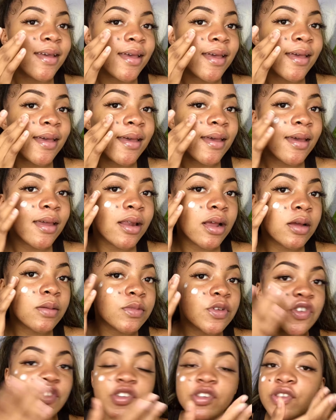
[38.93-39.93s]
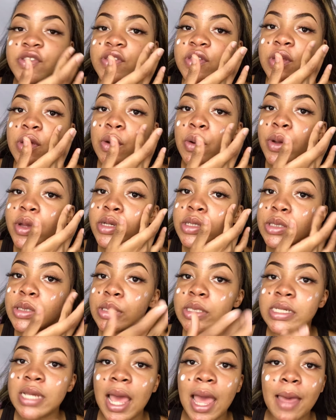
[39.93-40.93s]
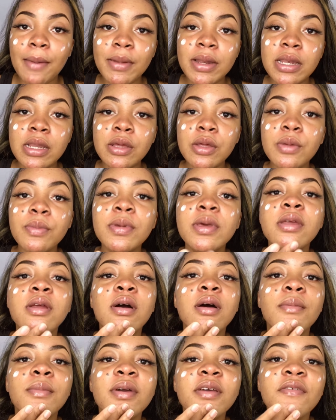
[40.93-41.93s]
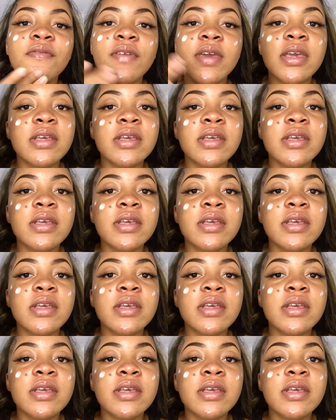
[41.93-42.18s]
and I'm just going to dab a little bit on my face.